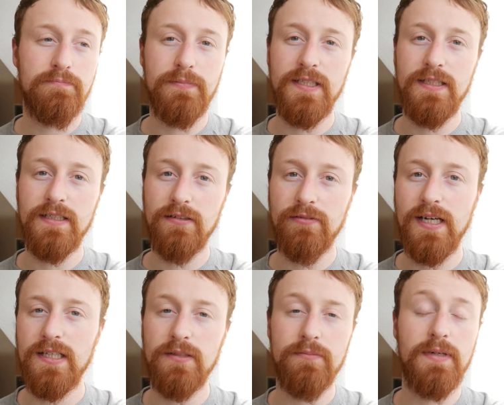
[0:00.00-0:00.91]
being a
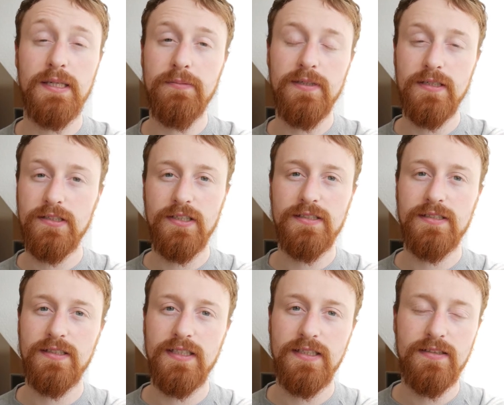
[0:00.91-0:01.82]
random IP address
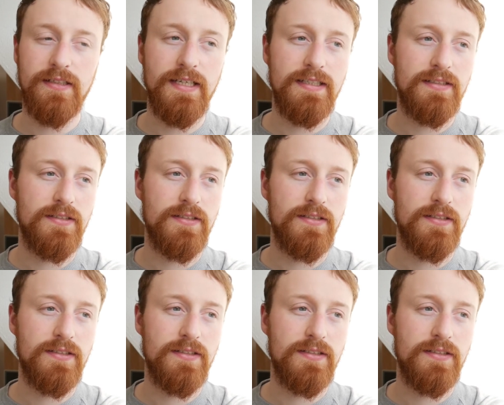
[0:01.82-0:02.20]
on the internet.